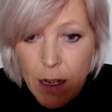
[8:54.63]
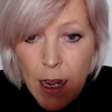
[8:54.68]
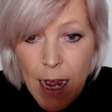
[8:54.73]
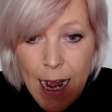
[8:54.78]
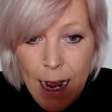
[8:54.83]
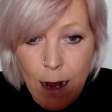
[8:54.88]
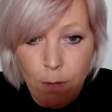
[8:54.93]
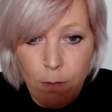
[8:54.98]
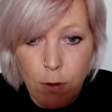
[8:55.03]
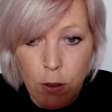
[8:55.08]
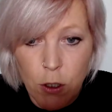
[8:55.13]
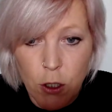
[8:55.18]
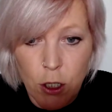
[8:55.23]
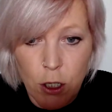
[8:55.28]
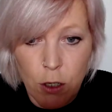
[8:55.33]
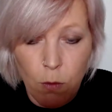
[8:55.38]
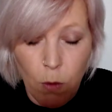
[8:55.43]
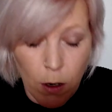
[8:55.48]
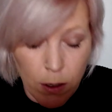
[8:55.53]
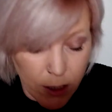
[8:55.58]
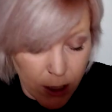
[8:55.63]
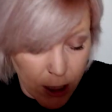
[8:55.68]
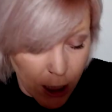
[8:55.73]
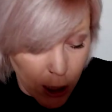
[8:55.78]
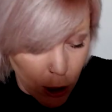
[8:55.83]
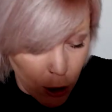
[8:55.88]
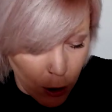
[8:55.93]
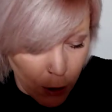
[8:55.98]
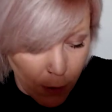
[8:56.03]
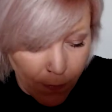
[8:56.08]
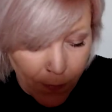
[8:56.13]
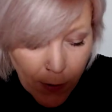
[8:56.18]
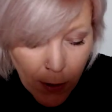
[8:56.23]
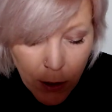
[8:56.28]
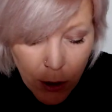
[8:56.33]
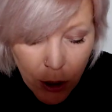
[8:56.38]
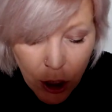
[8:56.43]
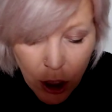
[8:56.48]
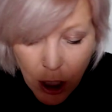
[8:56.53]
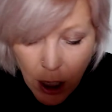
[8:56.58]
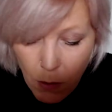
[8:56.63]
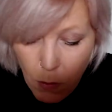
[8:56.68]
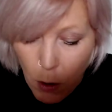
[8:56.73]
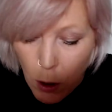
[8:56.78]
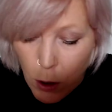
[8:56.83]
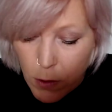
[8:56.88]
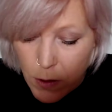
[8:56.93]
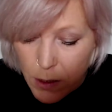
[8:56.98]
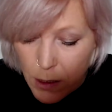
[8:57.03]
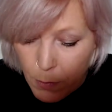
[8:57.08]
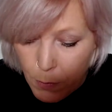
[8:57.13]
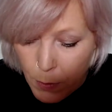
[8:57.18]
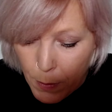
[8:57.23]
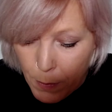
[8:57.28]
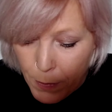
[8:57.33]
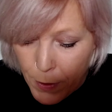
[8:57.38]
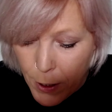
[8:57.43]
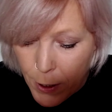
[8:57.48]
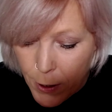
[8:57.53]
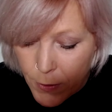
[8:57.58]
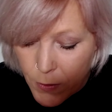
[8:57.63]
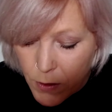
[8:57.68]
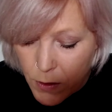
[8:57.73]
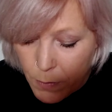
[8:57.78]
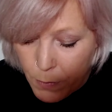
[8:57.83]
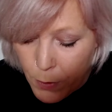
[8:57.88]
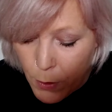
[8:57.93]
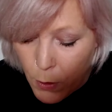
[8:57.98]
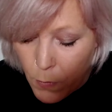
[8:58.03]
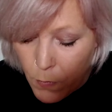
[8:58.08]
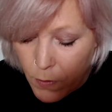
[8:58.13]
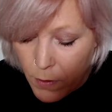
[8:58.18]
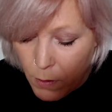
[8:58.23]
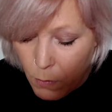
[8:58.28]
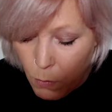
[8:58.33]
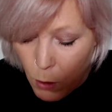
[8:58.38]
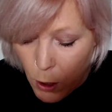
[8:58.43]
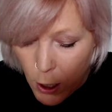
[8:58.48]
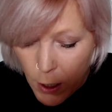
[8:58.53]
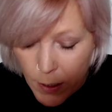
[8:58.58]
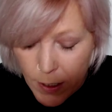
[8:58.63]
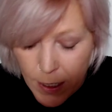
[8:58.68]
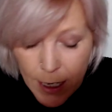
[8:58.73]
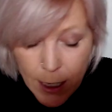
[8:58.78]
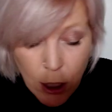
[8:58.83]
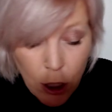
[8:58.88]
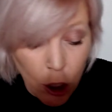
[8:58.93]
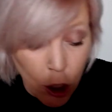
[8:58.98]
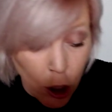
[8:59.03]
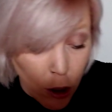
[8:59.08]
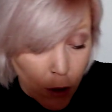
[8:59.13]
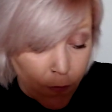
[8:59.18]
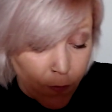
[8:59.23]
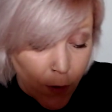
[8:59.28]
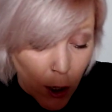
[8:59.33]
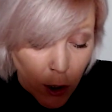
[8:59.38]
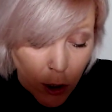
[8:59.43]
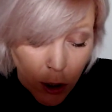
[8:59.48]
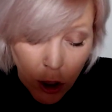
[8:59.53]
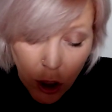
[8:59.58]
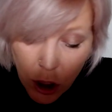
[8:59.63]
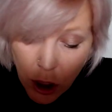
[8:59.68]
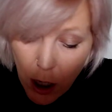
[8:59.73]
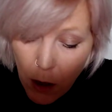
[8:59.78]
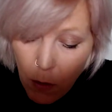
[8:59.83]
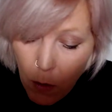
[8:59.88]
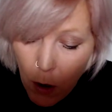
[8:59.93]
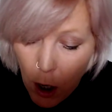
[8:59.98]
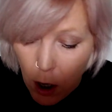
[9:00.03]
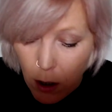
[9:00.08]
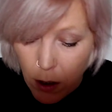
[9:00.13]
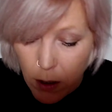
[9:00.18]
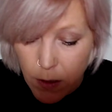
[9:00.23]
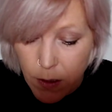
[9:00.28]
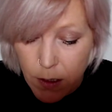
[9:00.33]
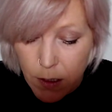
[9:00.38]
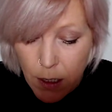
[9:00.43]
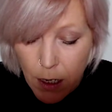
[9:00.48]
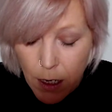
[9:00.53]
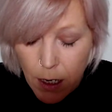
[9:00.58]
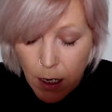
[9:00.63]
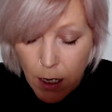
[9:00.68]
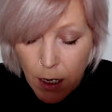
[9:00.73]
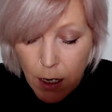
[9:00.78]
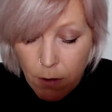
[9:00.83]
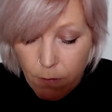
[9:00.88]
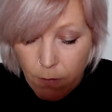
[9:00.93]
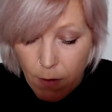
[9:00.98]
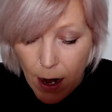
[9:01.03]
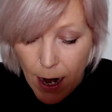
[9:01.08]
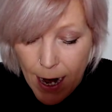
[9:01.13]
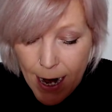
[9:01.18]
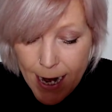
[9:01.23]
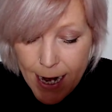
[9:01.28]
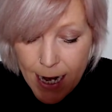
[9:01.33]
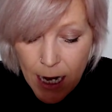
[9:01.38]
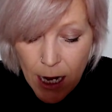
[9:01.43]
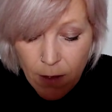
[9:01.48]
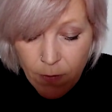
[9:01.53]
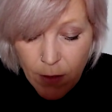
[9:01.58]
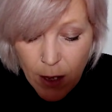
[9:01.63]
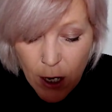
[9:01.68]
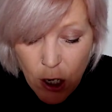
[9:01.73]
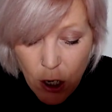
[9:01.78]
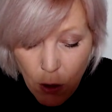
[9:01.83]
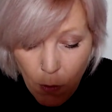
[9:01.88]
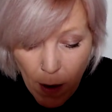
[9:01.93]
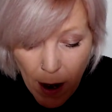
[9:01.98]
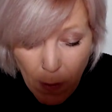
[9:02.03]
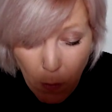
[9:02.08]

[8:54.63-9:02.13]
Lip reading: how much you want it. You've got to show us you're prepared to put the work in. You've got to show us, right, that you